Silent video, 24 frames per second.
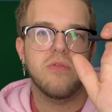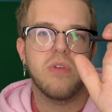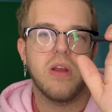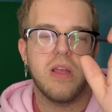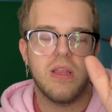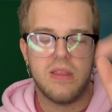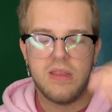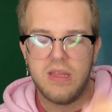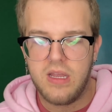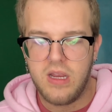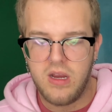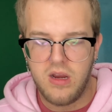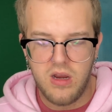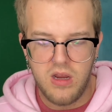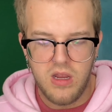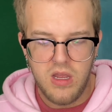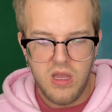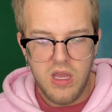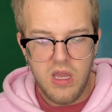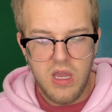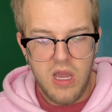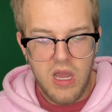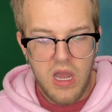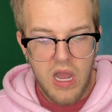right there.
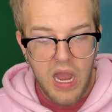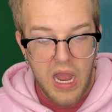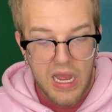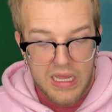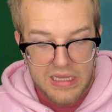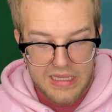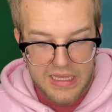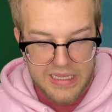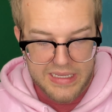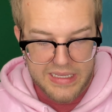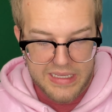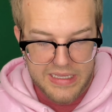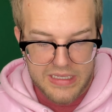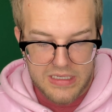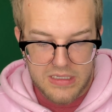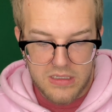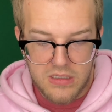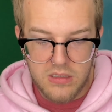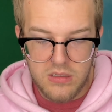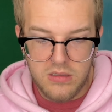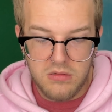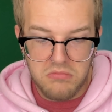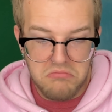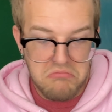I like it.
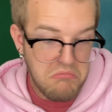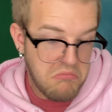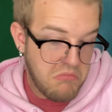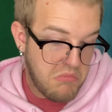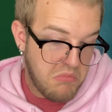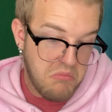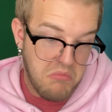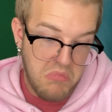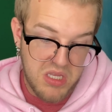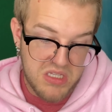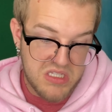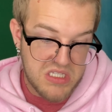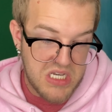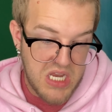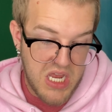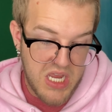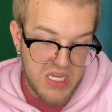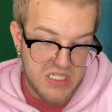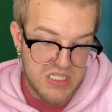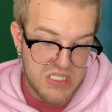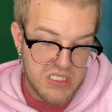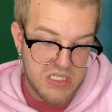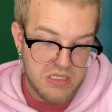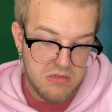It's
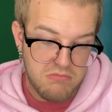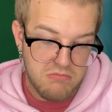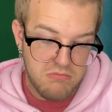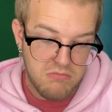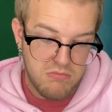nice.